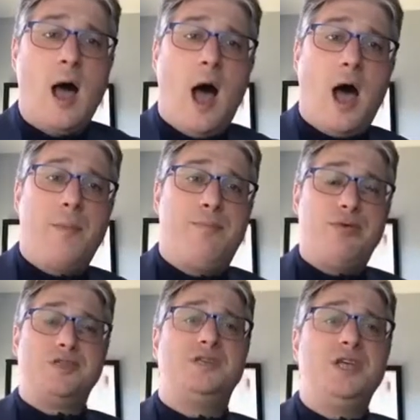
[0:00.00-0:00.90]
on
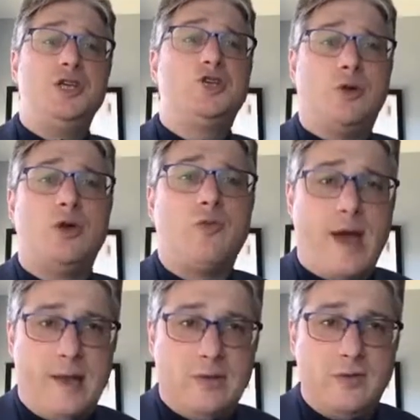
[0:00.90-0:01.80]
procedural
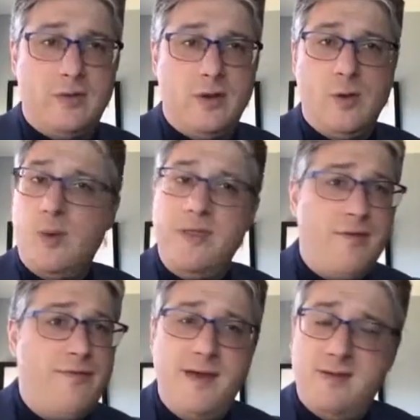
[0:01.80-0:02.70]
grounds. Well, they're
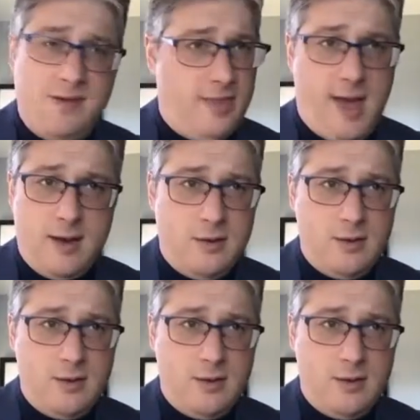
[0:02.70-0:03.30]
fixing that.